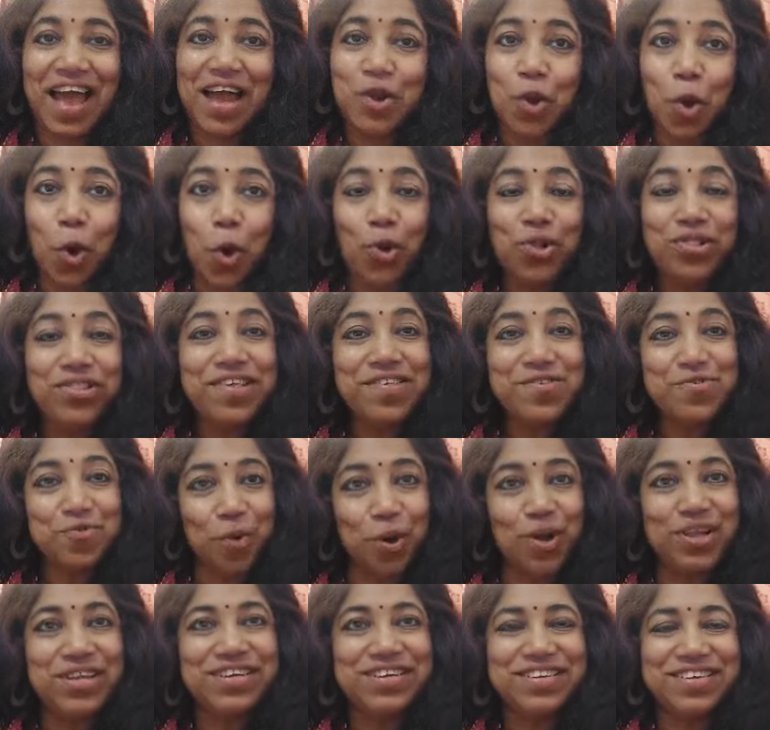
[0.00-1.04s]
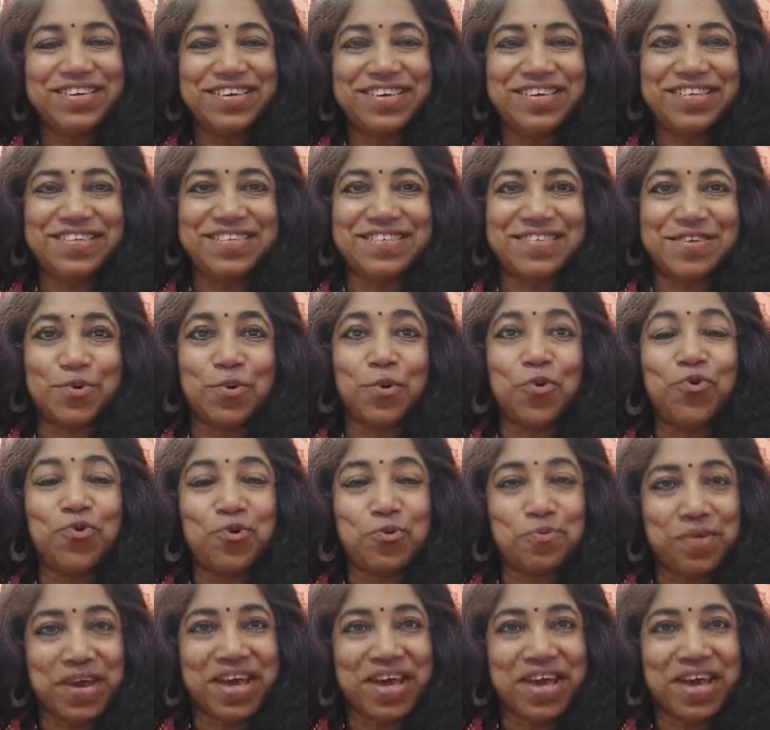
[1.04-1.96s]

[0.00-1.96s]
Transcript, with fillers: And all these qualities go to